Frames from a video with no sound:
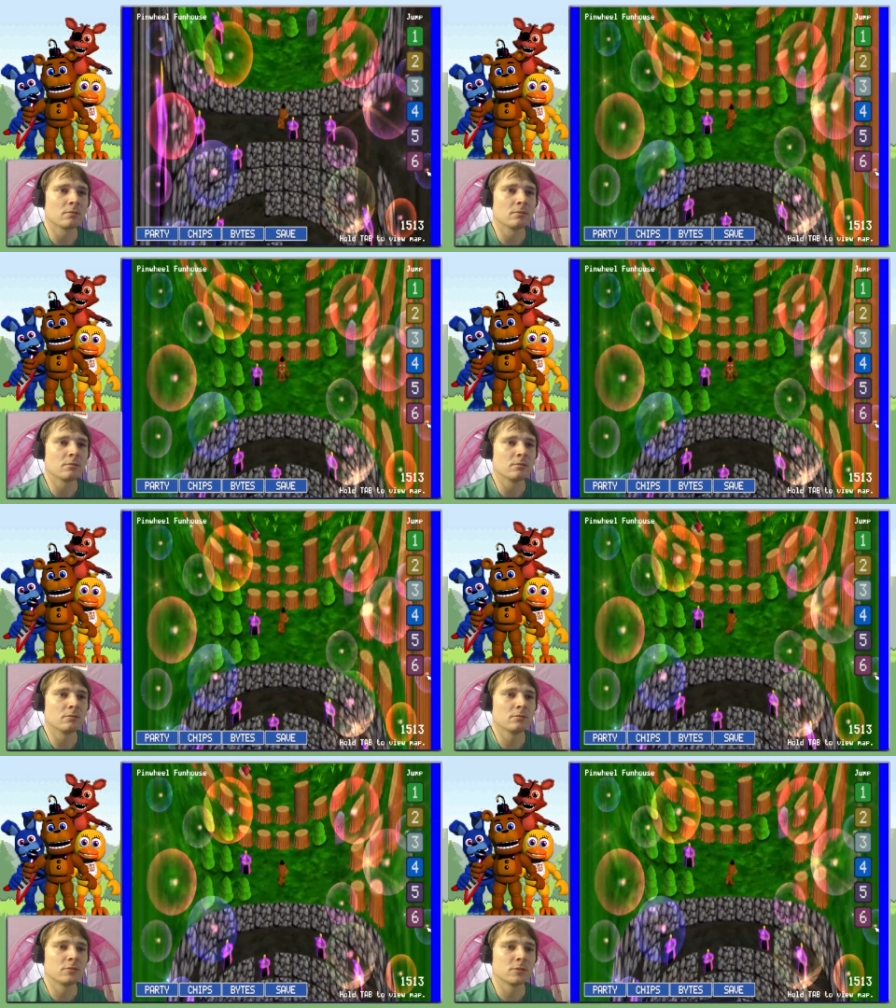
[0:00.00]

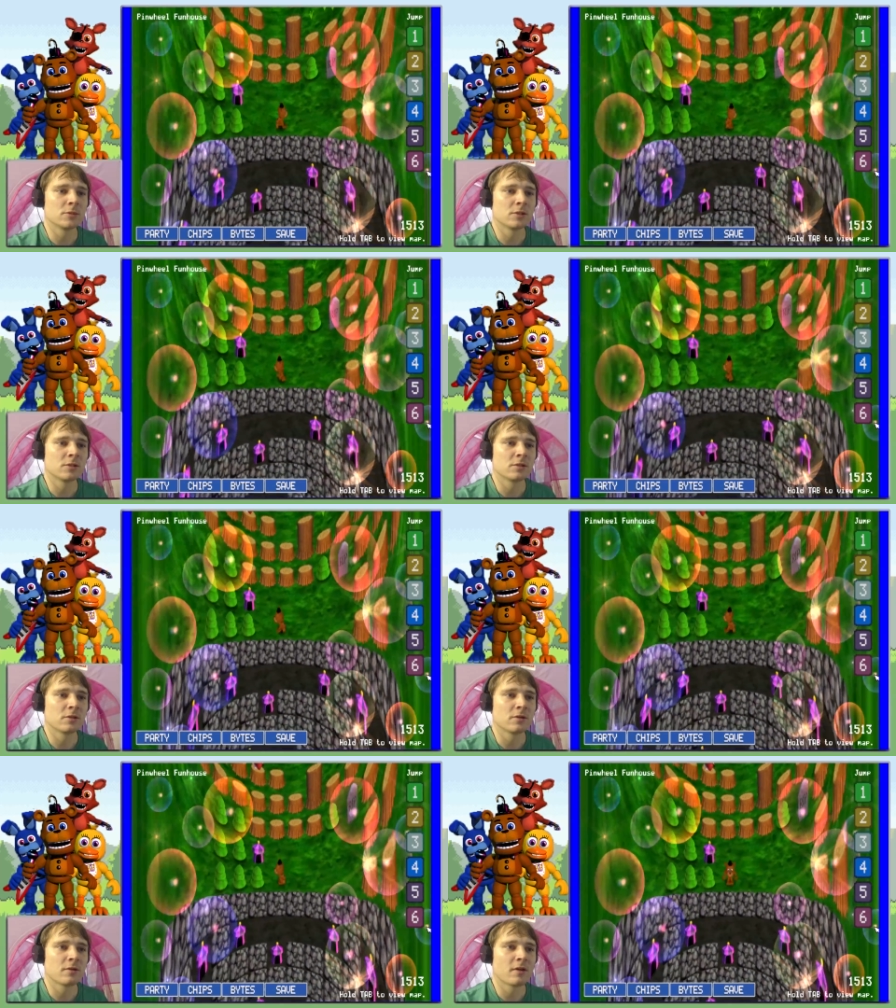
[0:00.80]
Hmm.
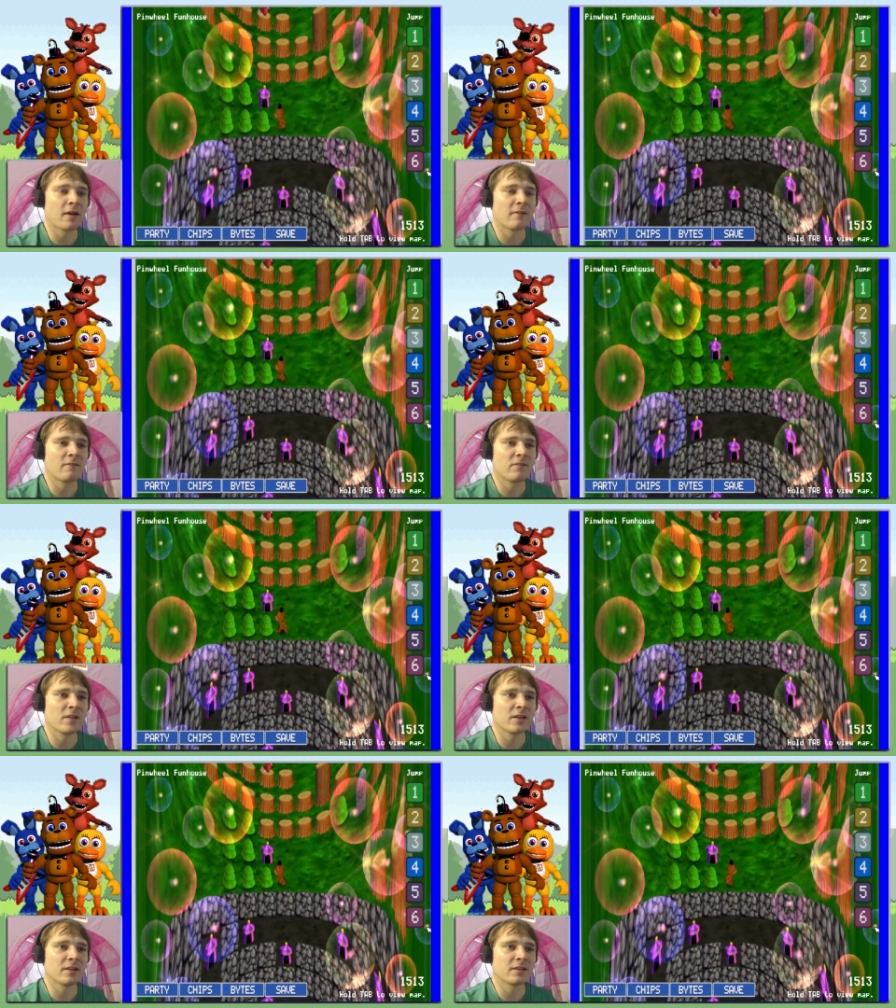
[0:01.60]
I
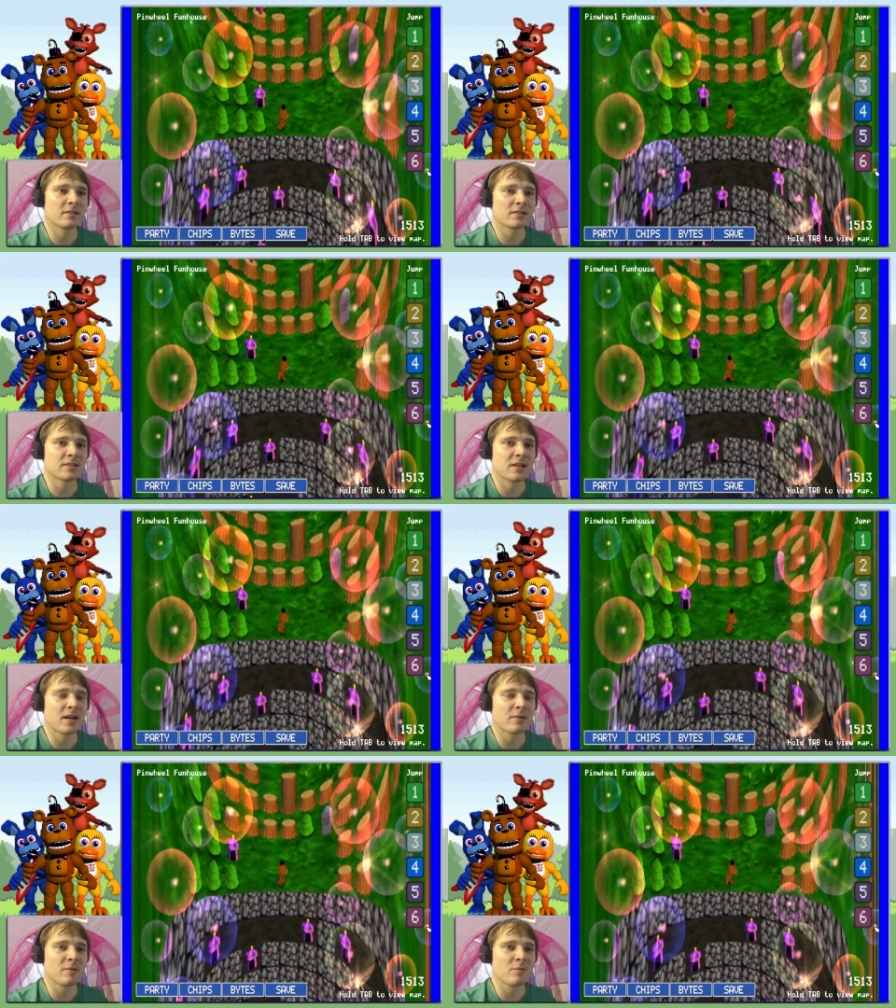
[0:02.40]
feel like there's
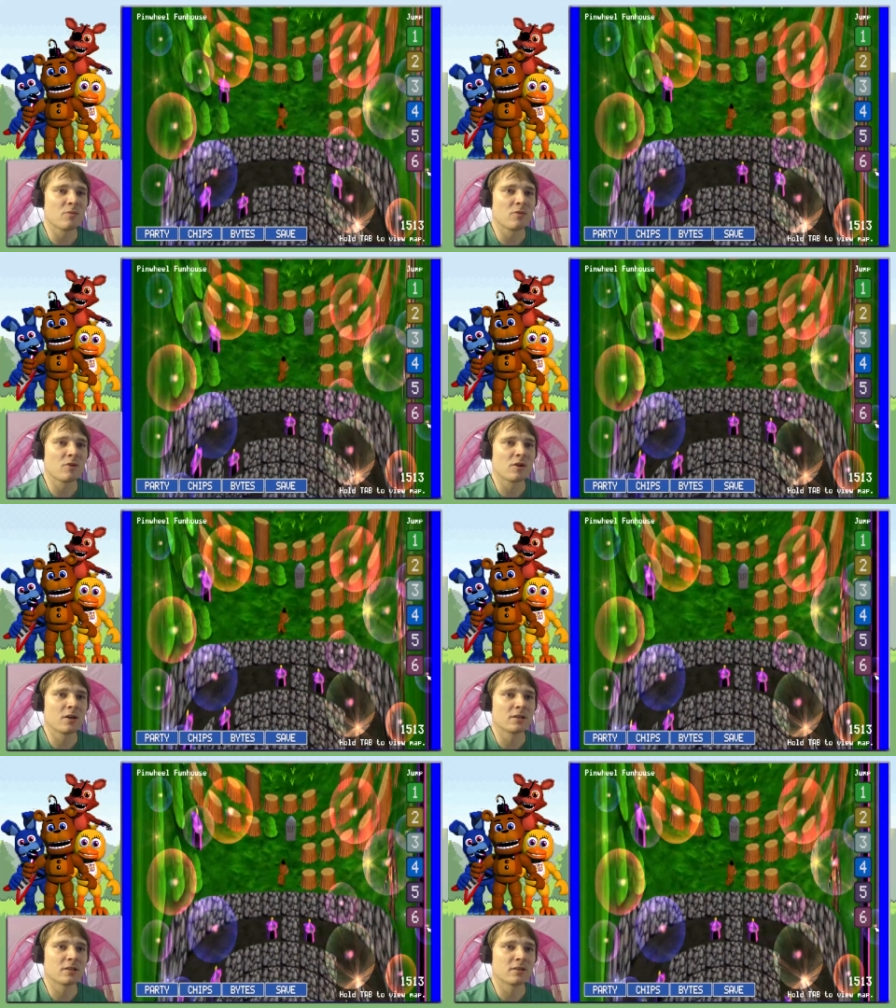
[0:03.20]
gotta be
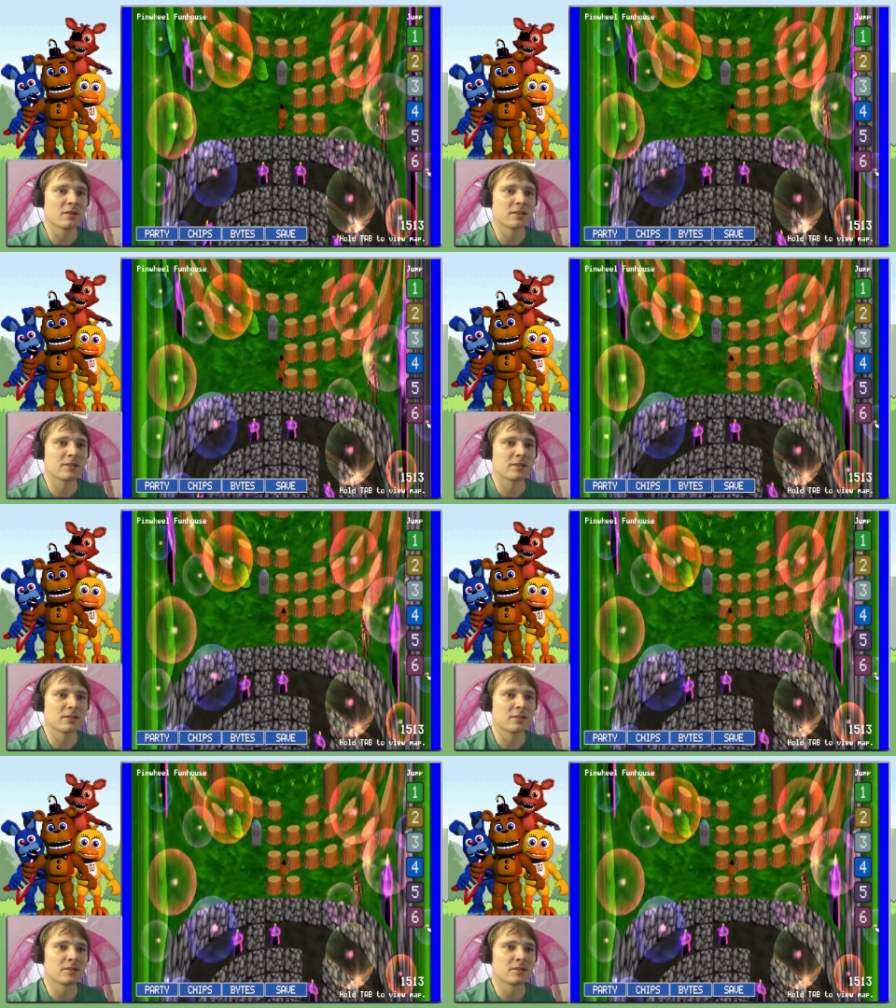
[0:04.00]
more to this.